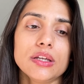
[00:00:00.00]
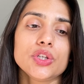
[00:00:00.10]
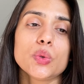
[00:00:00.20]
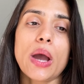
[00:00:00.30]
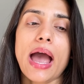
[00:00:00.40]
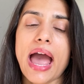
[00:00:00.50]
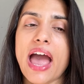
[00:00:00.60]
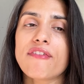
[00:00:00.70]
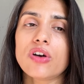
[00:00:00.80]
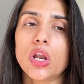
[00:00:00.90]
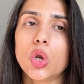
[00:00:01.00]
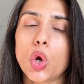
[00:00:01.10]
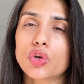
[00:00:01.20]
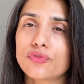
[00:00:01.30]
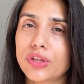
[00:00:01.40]
You have a
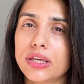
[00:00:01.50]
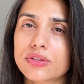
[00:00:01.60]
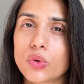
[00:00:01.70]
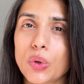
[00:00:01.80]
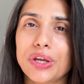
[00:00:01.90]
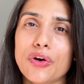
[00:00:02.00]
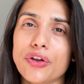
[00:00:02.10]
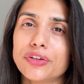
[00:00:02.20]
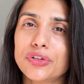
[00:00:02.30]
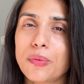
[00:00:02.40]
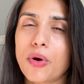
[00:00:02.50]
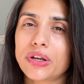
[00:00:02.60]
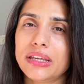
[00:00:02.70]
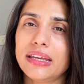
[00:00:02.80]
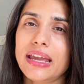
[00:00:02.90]
lot of things going on in your
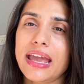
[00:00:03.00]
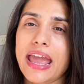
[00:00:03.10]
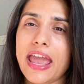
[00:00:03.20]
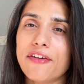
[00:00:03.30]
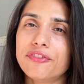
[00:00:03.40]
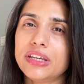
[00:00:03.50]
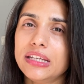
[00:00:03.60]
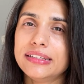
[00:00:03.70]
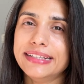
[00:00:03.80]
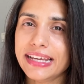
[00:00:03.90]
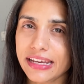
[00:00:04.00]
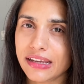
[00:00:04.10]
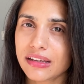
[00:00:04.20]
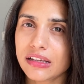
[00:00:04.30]
body every day.